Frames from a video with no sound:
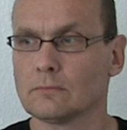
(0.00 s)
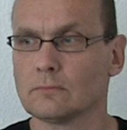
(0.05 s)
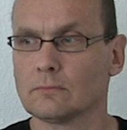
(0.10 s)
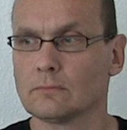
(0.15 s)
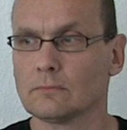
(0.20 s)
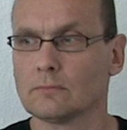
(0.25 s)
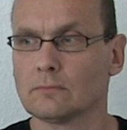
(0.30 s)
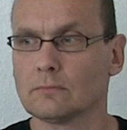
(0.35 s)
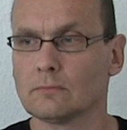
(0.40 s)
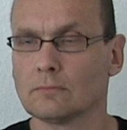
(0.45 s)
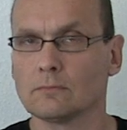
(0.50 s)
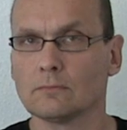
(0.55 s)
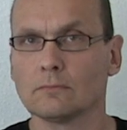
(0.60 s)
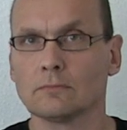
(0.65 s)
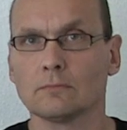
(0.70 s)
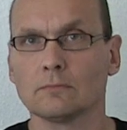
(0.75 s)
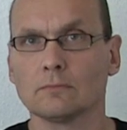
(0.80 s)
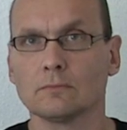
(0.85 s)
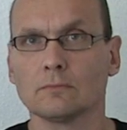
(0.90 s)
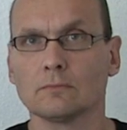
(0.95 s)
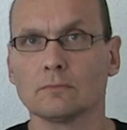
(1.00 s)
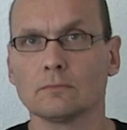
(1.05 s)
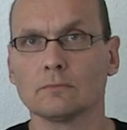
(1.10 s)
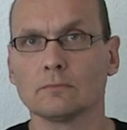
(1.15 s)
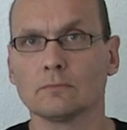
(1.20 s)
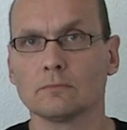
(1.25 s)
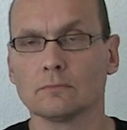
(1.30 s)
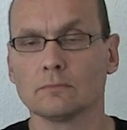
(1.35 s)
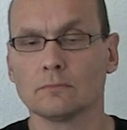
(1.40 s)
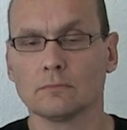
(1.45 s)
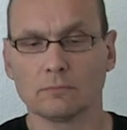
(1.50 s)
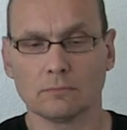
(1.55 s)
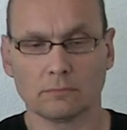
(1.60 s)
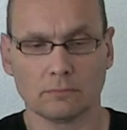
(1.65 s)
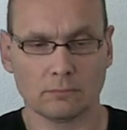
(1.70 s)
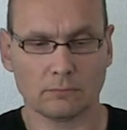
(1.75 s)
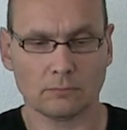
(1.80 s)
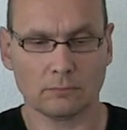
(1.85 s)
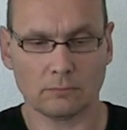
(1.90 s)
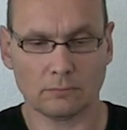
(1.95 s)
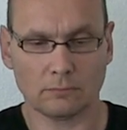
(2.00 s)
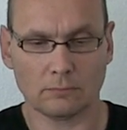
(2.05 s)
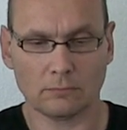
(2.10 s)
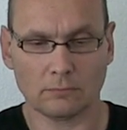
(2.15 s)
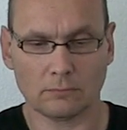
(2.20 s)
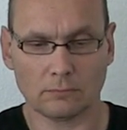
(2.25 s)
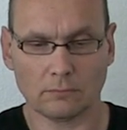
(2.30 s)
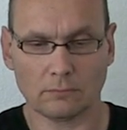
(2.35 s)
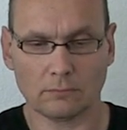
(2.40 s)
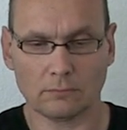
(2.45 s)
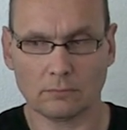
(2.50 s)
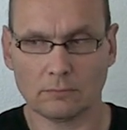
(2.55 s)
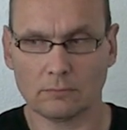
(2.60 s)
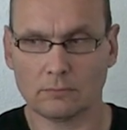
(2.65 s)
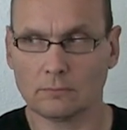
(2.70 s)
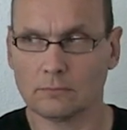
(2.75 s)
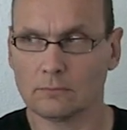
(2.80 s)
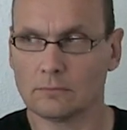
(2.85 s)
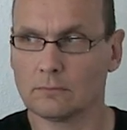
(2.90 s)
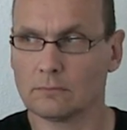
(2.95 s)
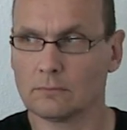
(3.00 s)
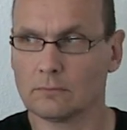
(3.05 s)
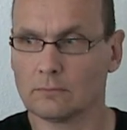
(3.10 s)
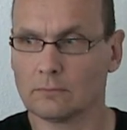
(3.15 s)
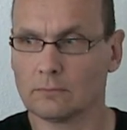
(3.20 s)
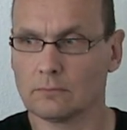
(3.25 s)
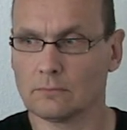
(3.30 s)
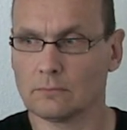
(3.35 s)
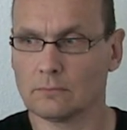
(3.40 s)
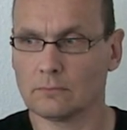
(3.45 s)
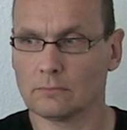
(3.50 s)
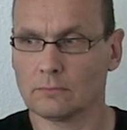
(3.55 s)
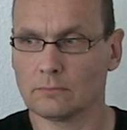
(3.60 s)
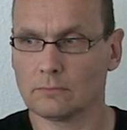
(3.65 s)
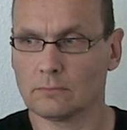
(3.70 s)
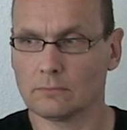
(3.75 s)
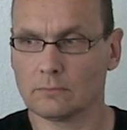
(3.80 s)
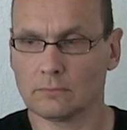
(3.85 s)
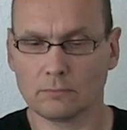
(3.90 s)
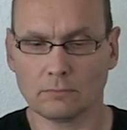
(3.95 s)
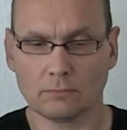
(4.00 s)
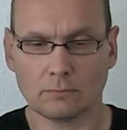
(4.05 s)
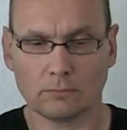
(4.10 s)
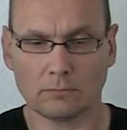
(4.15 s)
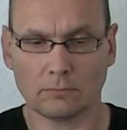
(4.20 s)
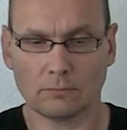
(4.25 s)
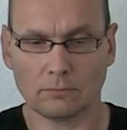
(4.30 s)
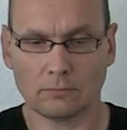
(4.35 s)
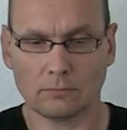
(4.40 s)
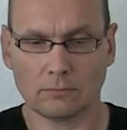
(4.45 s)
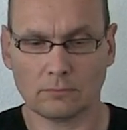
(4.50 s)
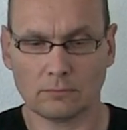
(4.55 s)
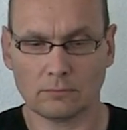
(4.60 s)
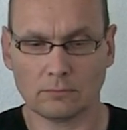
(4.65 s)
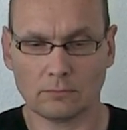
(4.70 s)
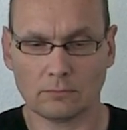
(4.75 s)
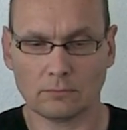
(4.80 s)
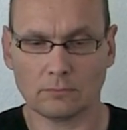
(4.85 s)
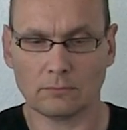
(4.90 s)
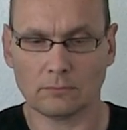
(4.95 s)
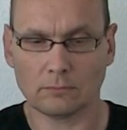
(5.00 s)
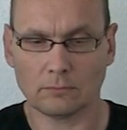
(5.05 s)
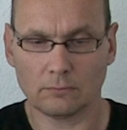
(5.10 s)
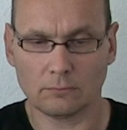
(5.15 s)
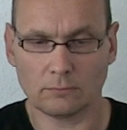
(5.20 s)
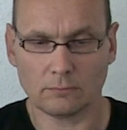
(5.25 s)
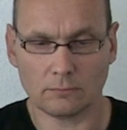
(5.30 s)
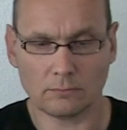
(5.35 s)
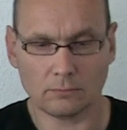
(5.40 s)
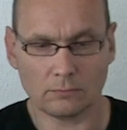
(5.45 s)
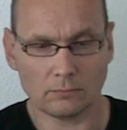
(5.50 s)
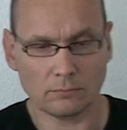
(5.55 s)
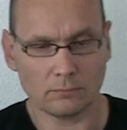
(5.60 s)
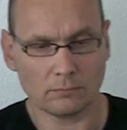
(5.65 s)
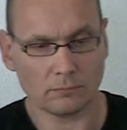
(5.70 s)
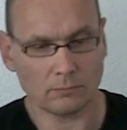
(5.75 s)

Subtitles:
The person shown says nothing.